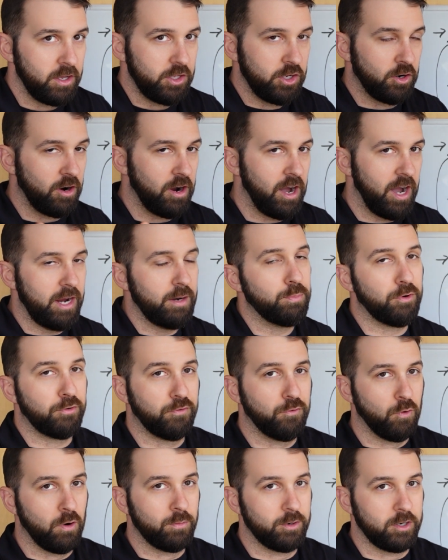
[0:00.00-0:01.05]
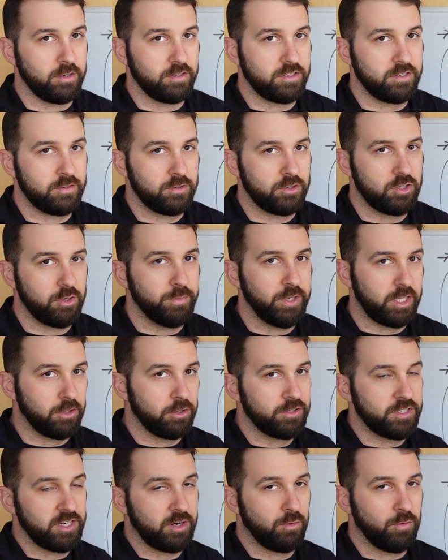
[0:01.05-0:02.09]
Your high performers should be
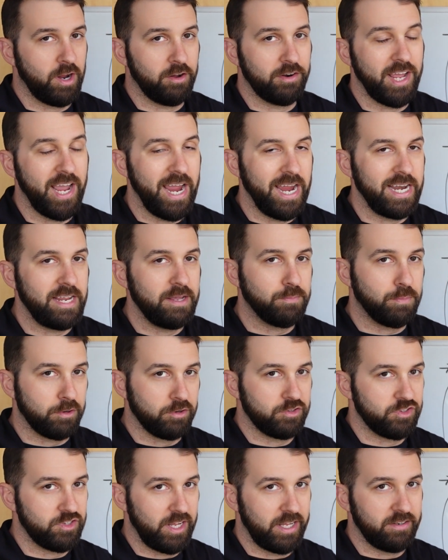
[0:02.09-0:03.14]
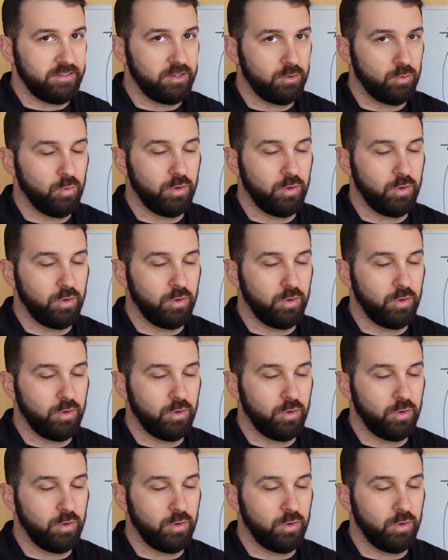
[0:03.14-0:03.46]
closing around 80%